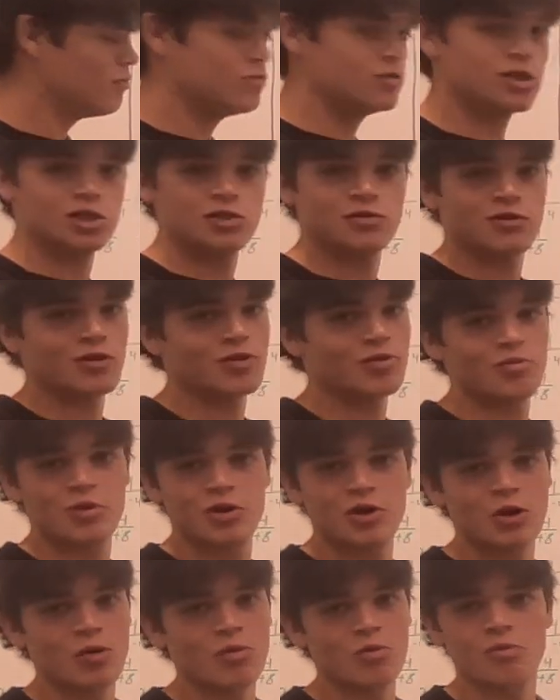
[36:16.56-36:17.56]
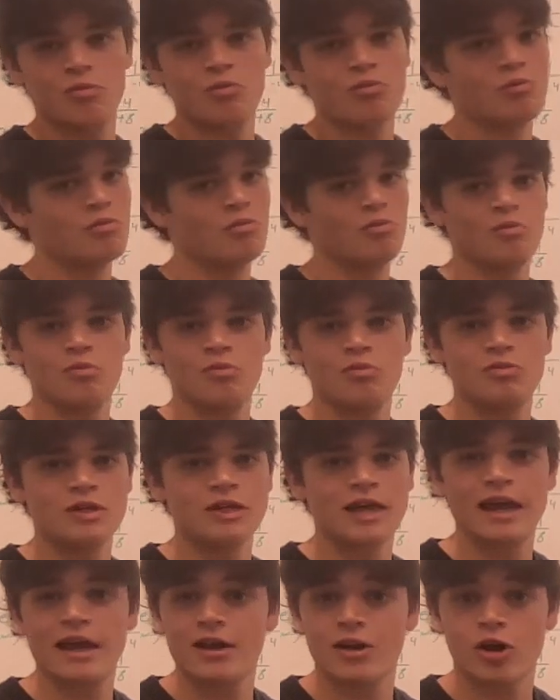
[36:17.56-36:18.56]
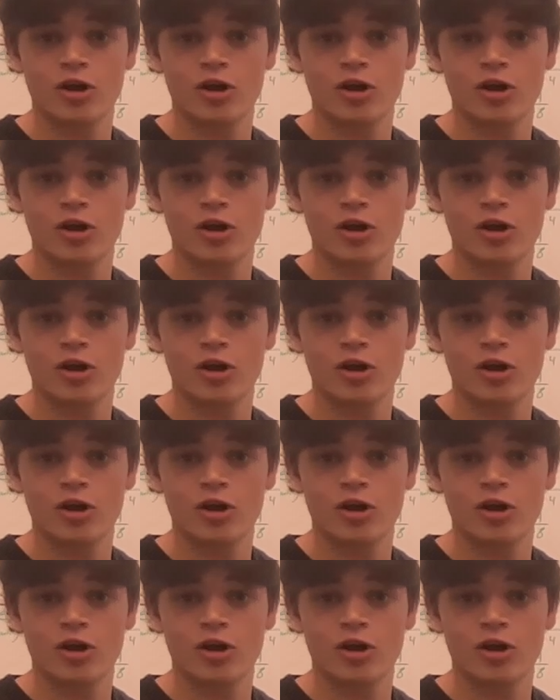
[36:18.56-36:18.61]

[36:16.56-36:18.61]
Just for, it can't